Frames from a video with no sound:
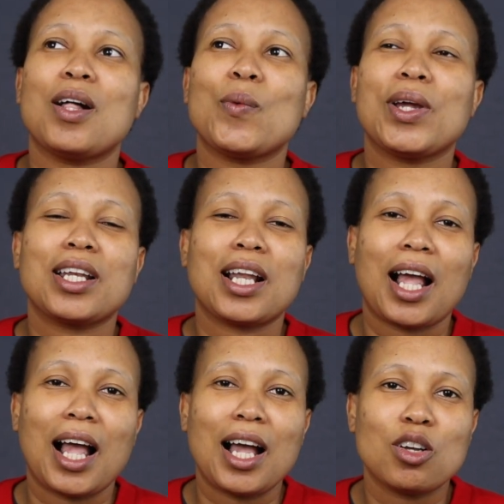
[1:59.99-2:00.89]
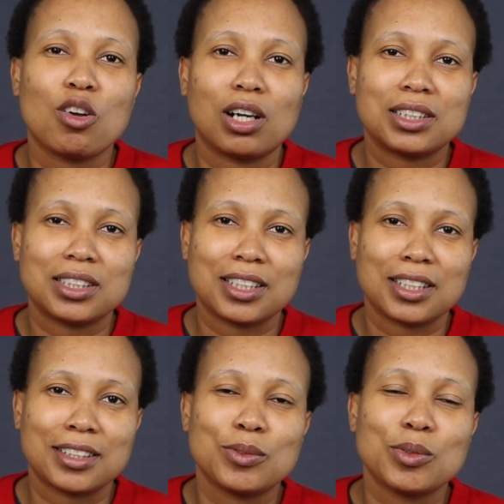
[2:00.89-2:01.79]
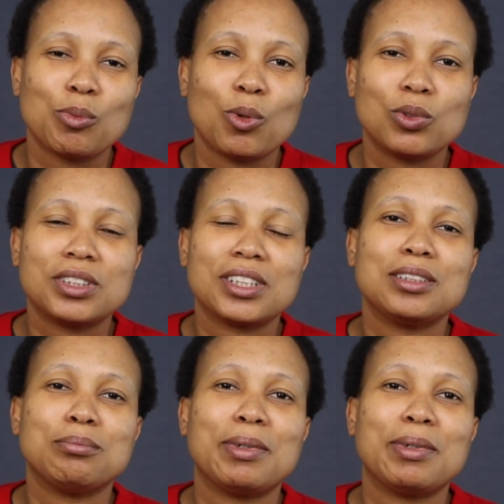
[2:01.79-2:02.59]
when I got the remote, it